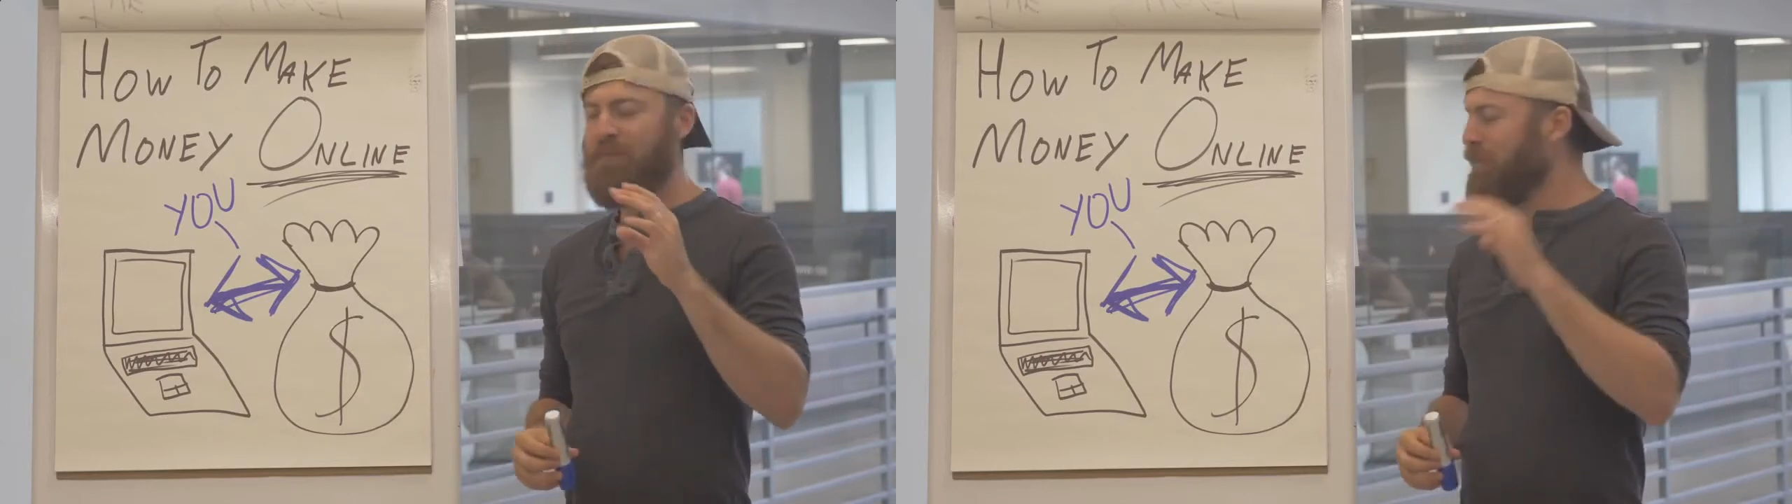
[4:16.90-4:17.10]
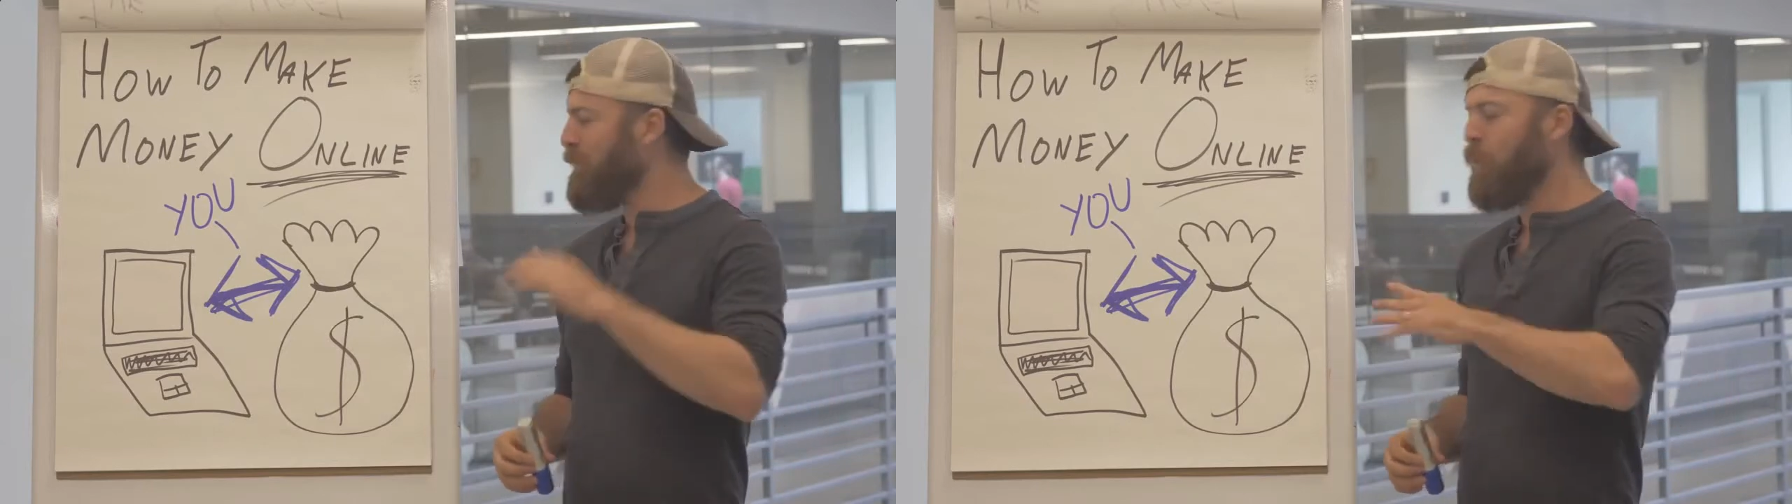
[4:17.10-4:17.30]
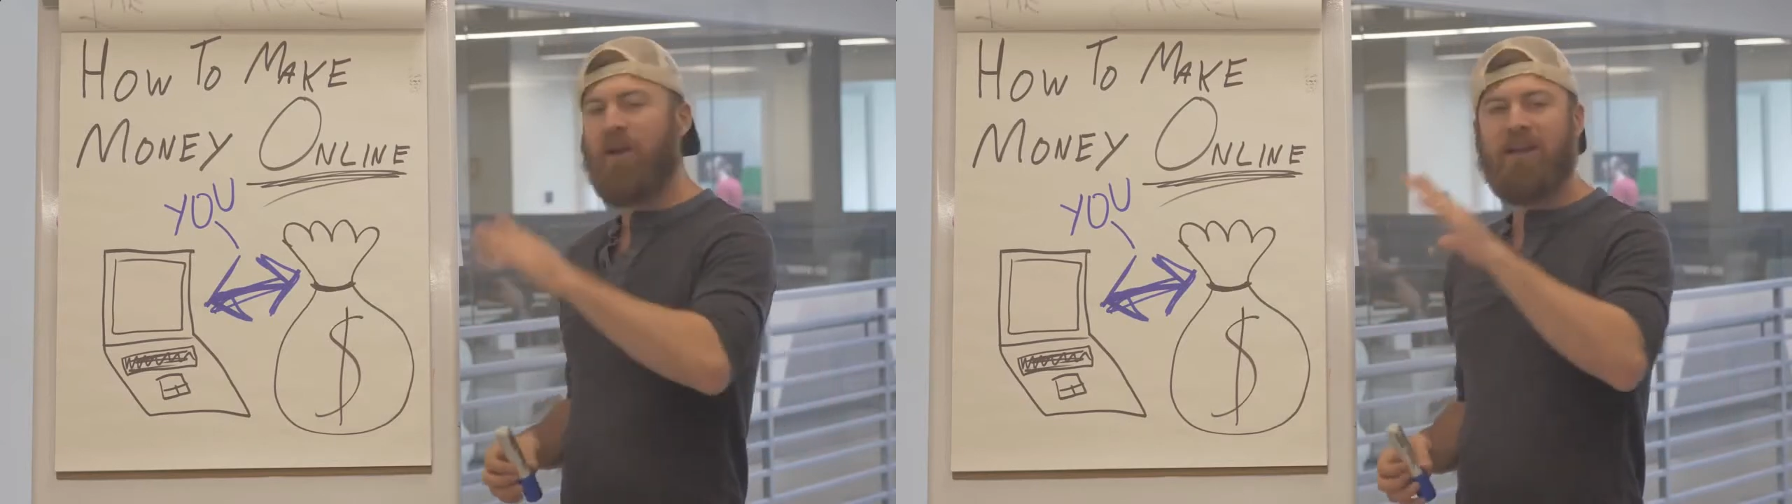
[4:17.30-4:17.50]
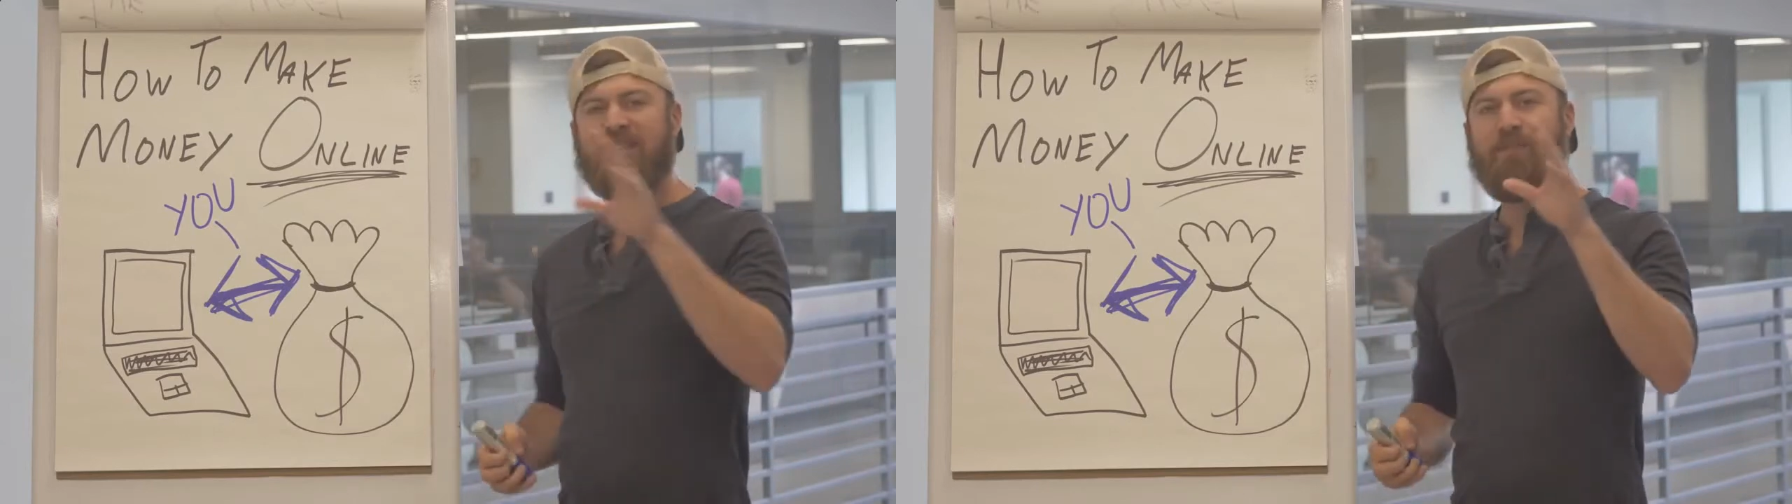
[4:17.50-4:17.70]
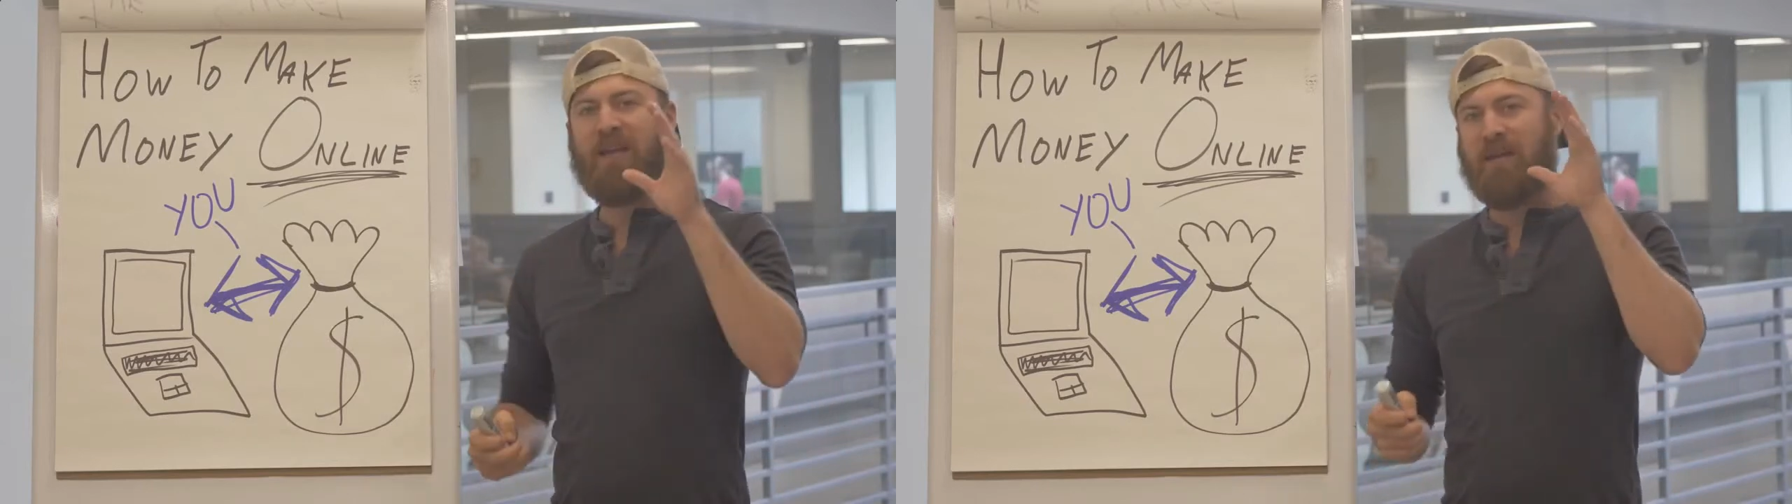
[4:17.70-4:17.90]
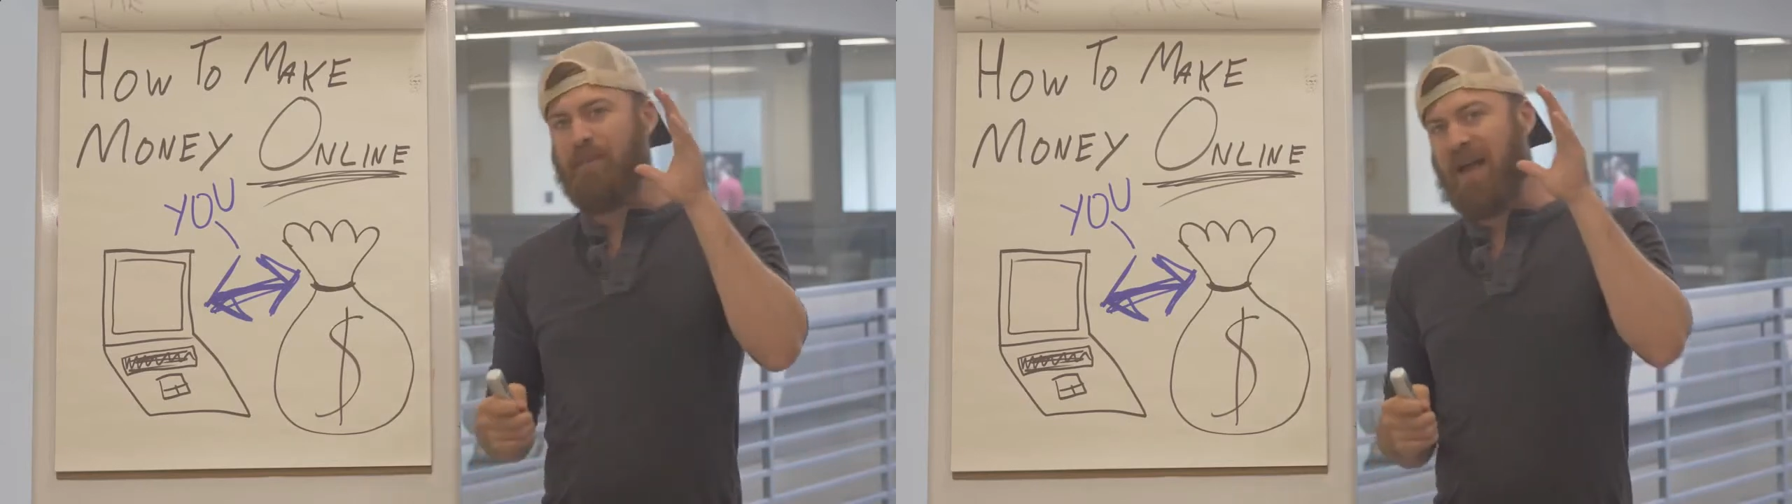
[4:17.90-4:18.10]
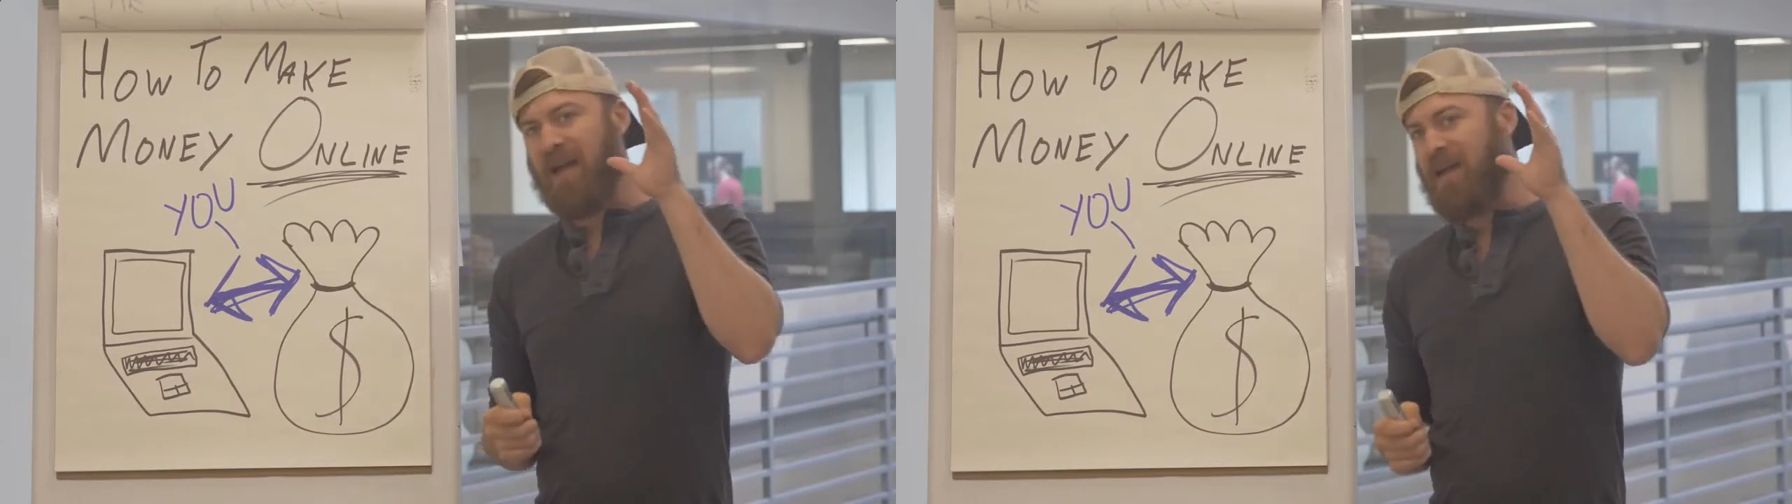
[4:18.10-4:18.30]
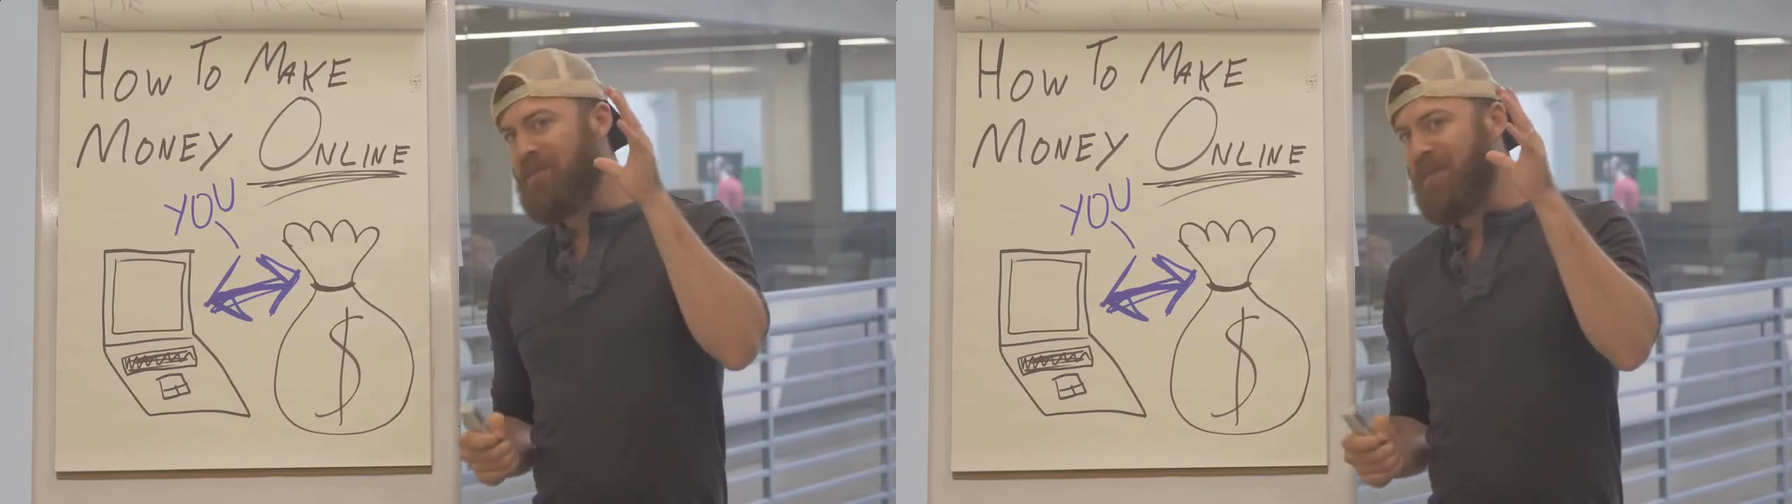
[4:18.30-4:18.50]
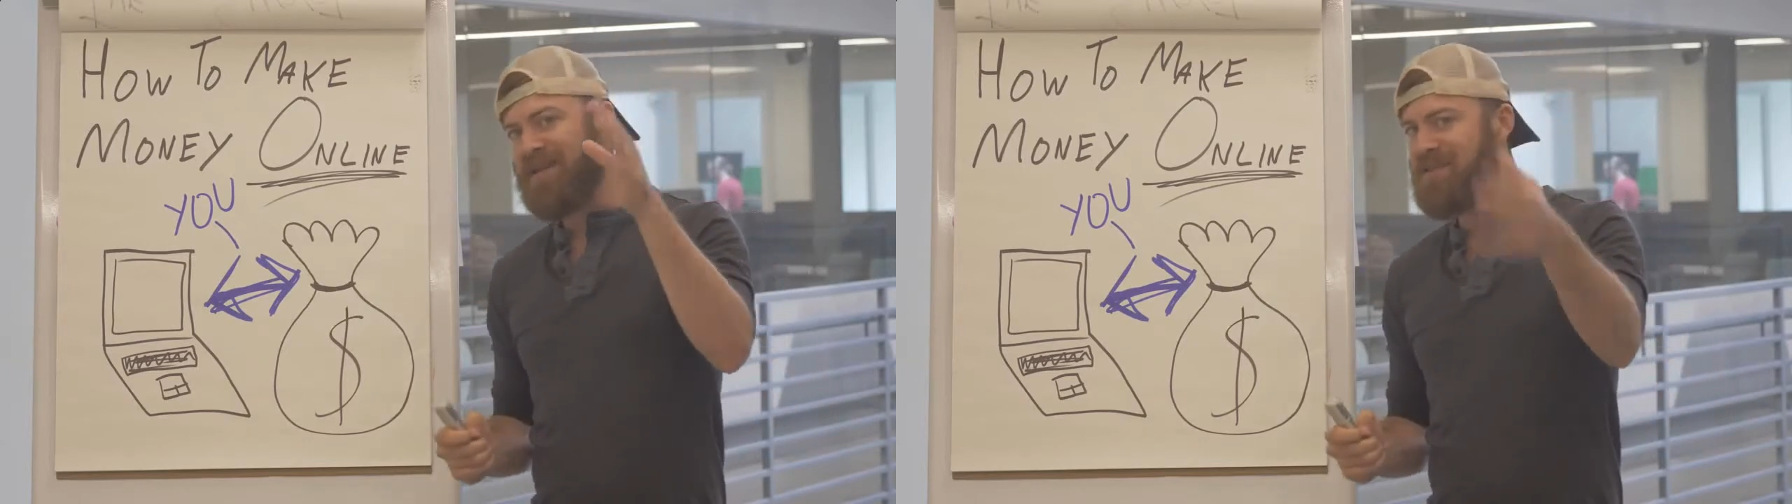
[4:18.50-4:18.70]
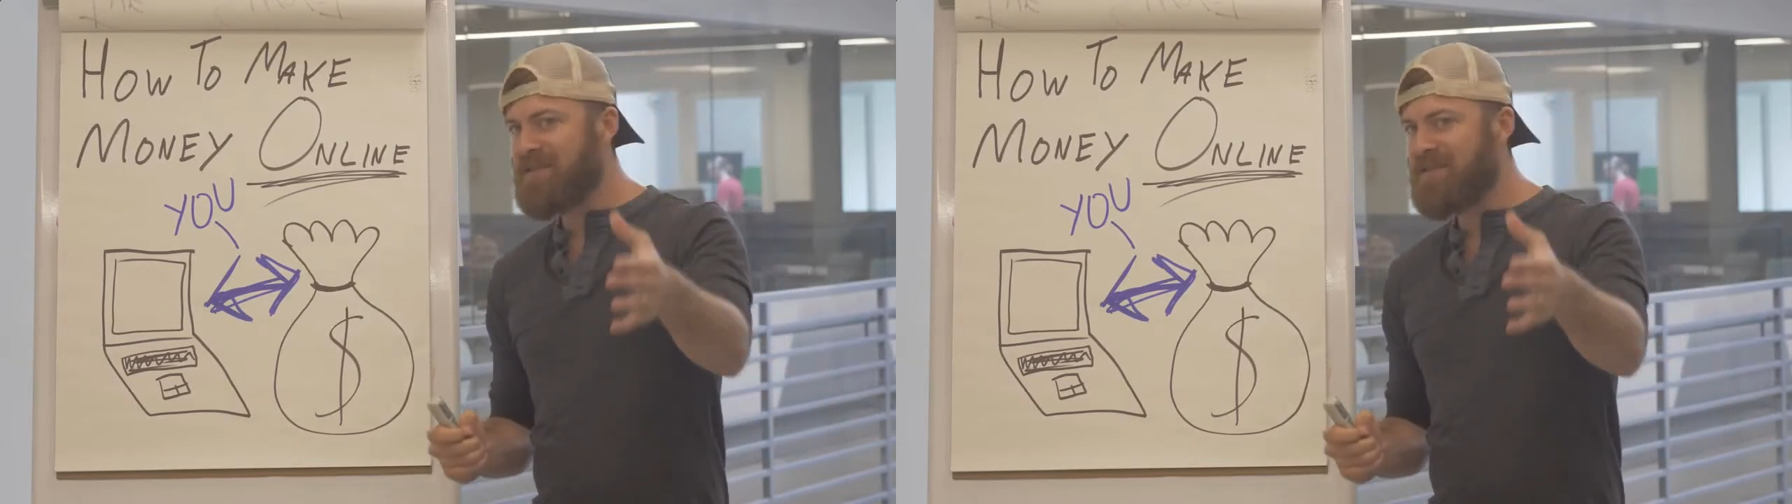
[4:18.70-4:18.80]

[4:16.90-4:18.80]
before I explain my